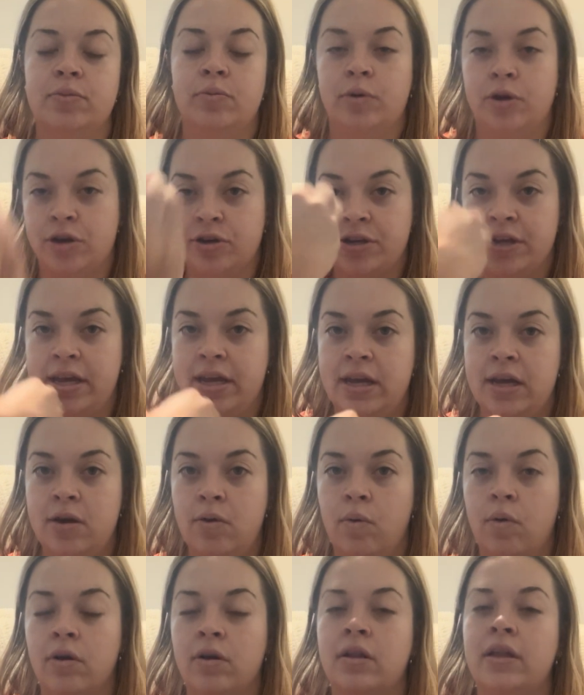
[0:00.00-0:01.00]
when you're taking it
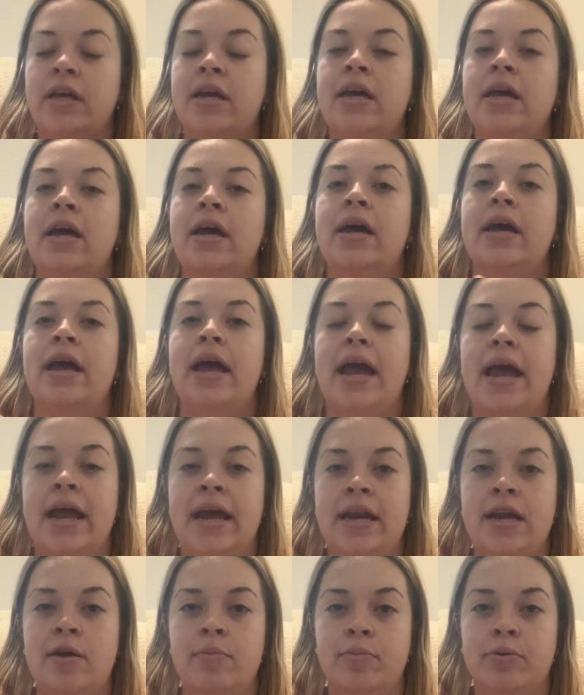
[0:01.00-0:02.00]
orally,
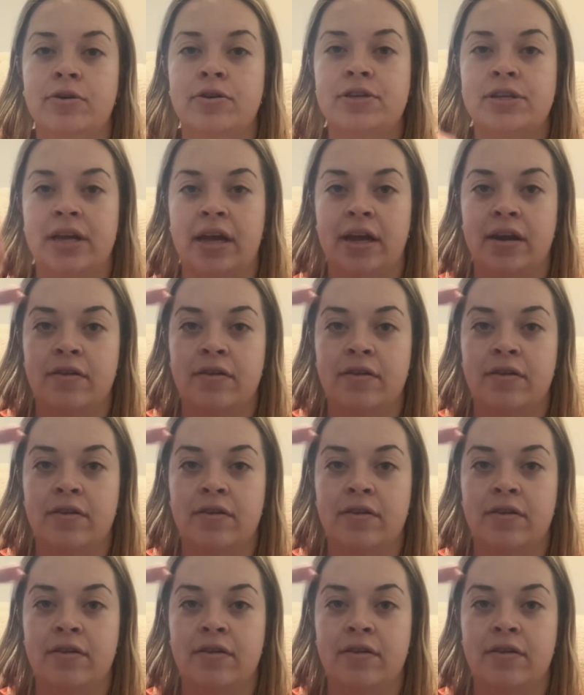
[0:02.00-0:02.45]
80%